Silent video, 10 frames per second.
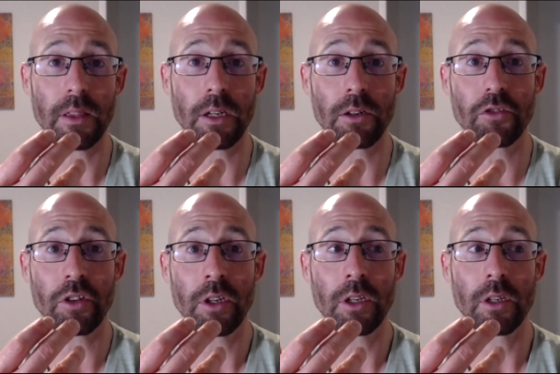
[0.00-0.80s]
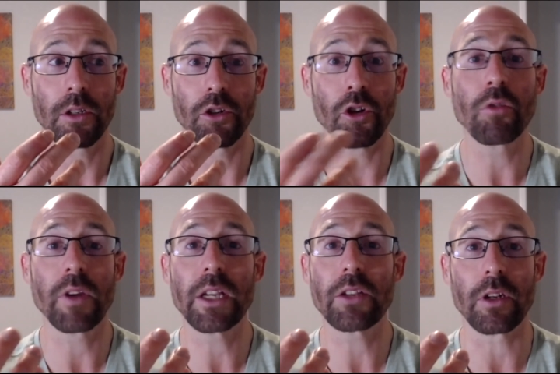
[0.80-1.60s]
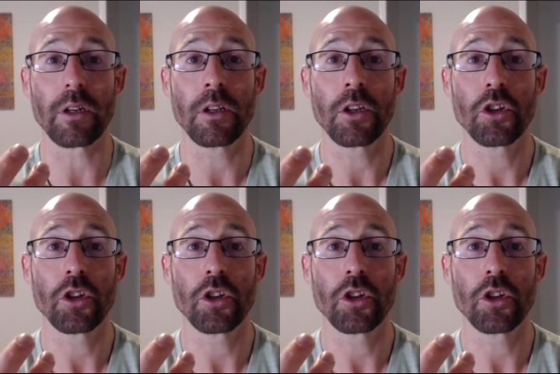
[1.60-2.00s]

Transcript: There's no reason